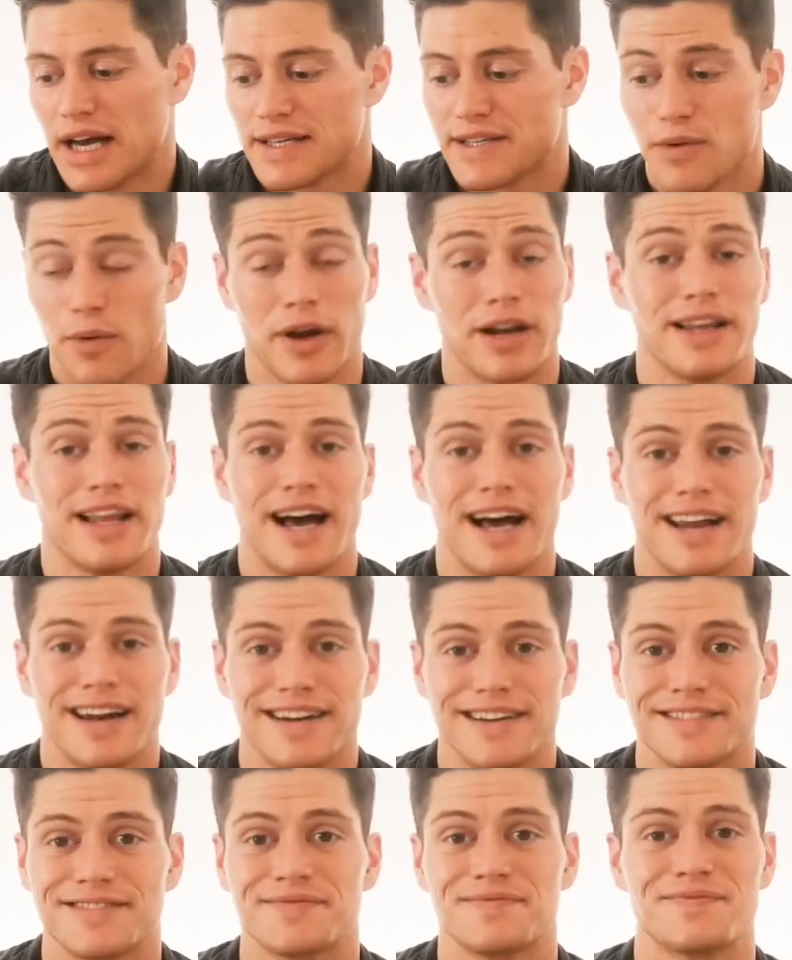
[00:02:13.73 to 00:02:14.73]
I sweat a
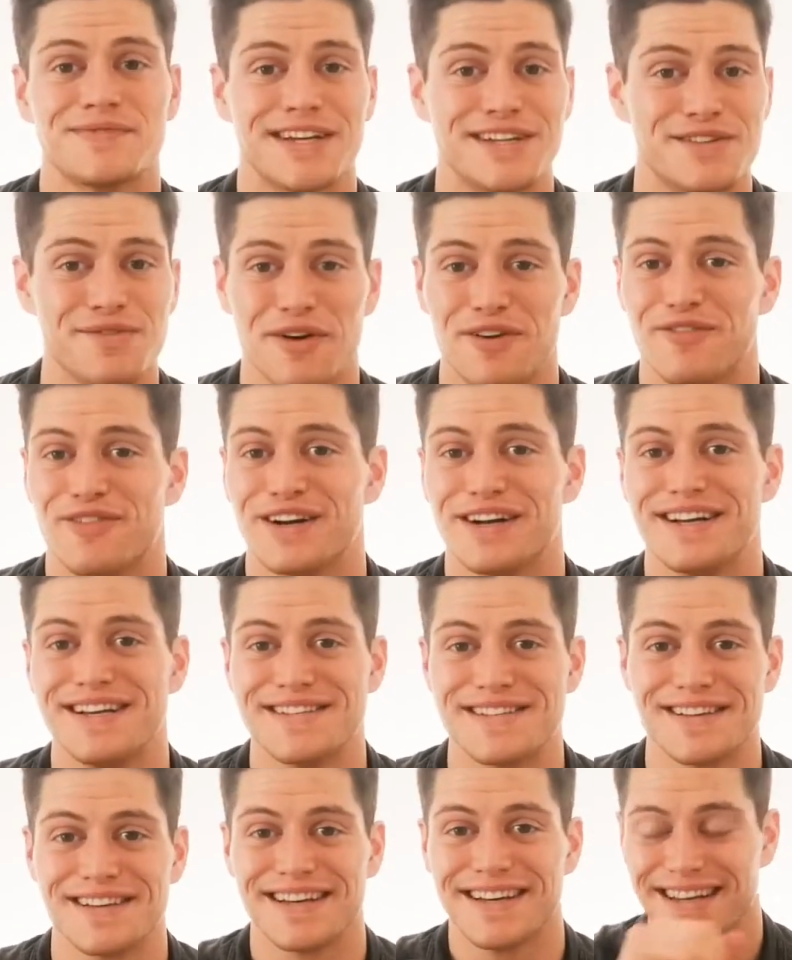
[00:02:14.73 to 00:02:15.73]
lot. I sweat very
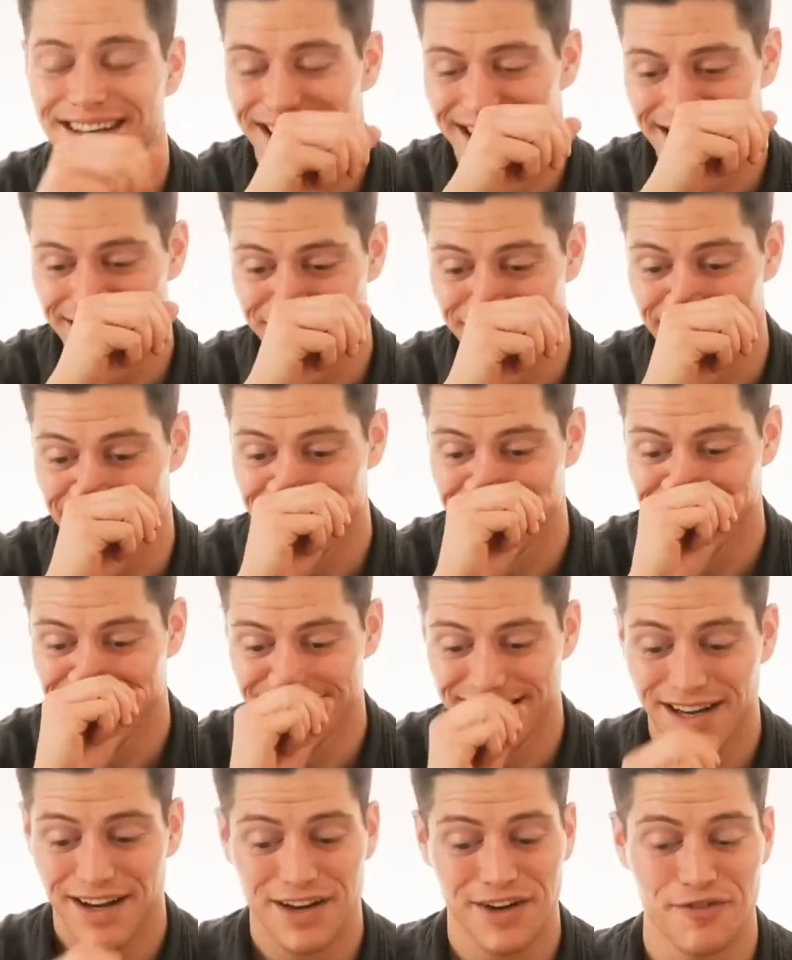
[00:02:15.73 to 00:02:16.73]
easily. I drink
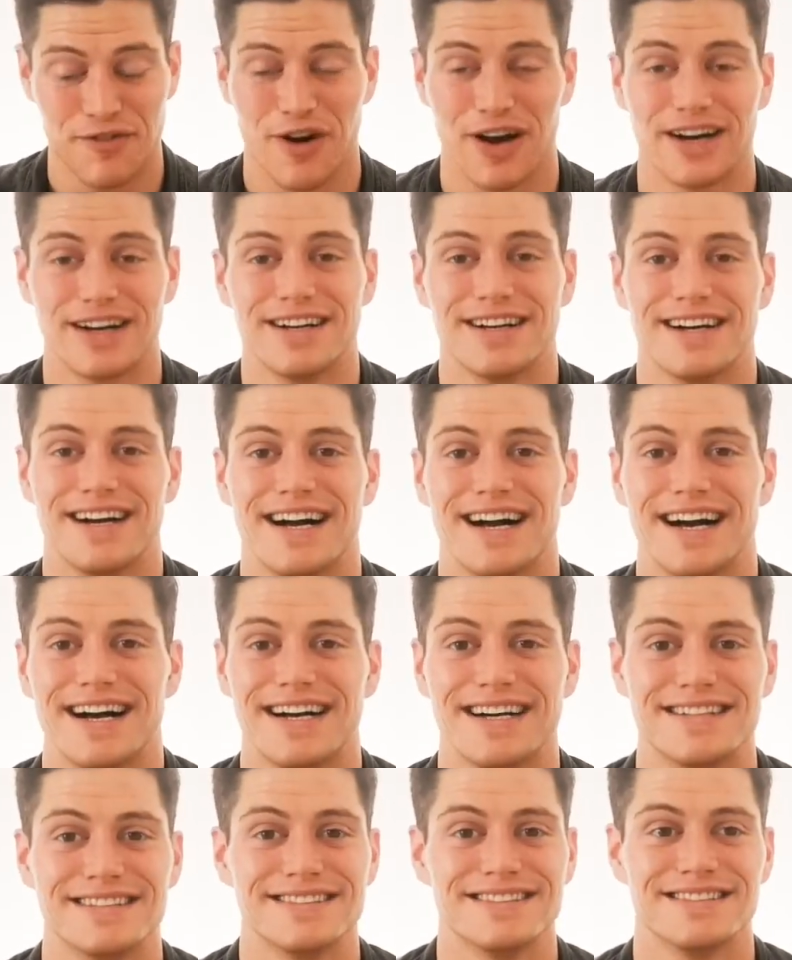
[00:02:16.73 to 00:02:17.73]
a ton of water,
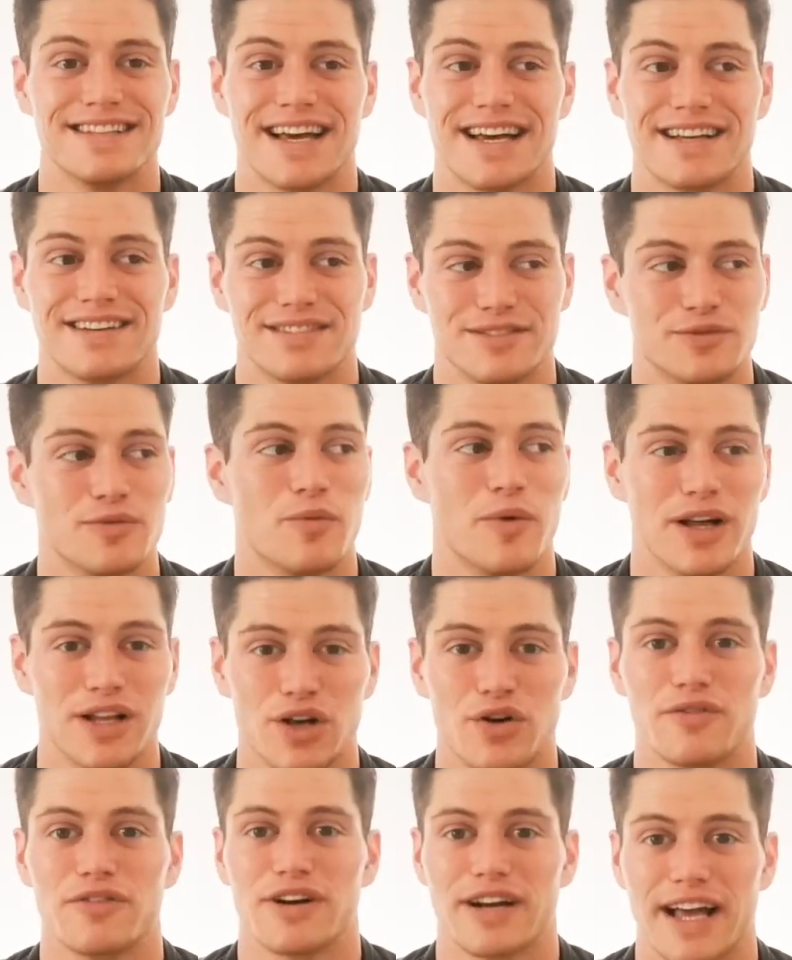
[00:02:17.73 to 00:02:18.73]
like well
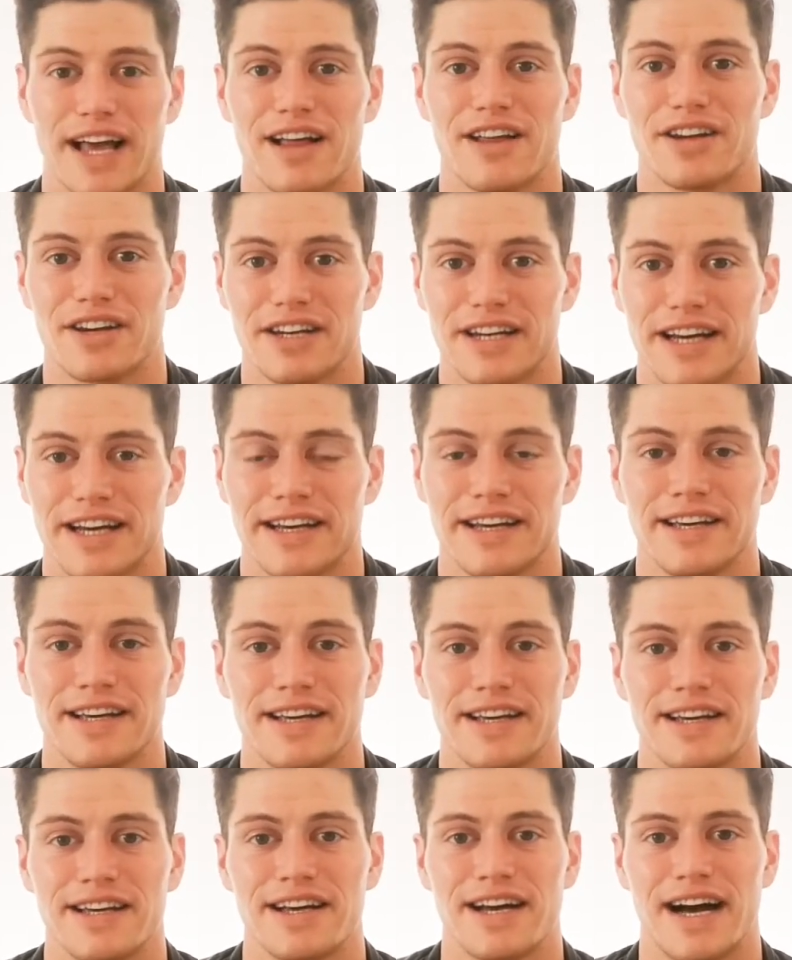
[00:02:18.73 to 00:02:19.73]
over a gallon a day,
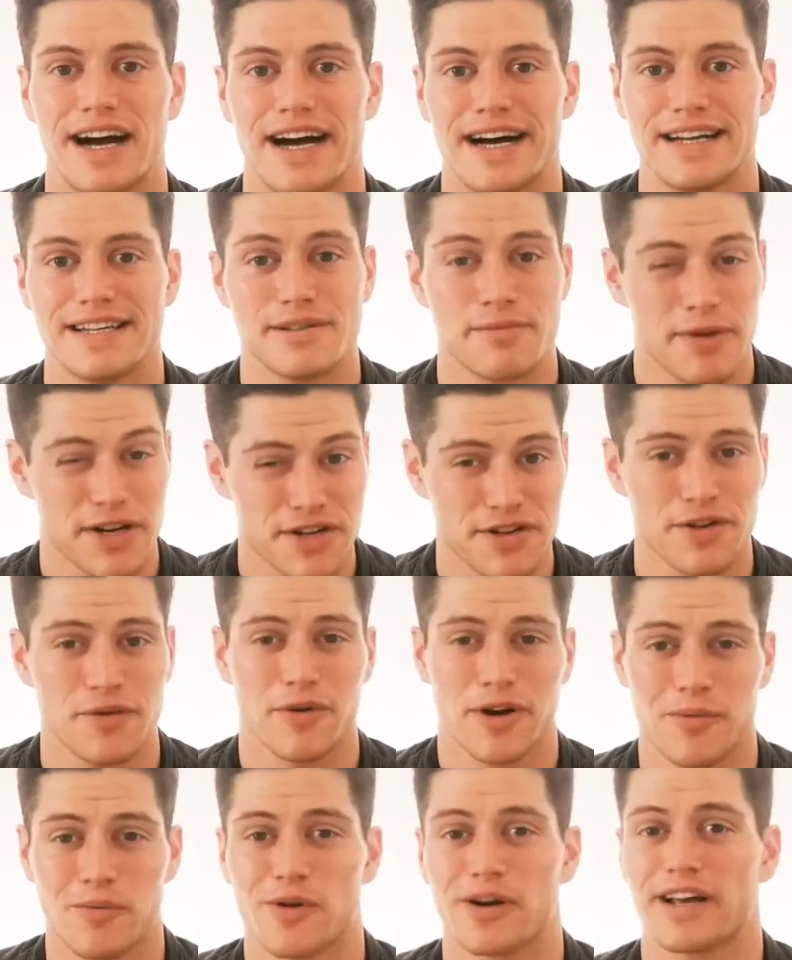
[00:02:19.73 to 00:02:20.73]
especially
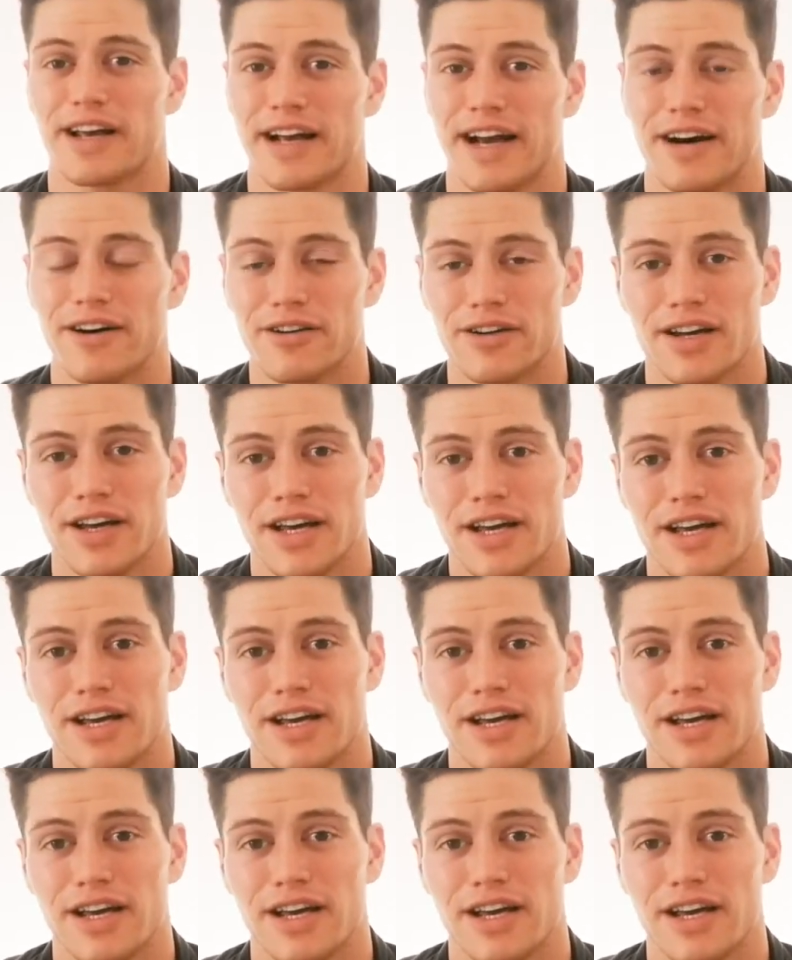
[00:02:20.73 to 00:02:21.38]
when I'm working out.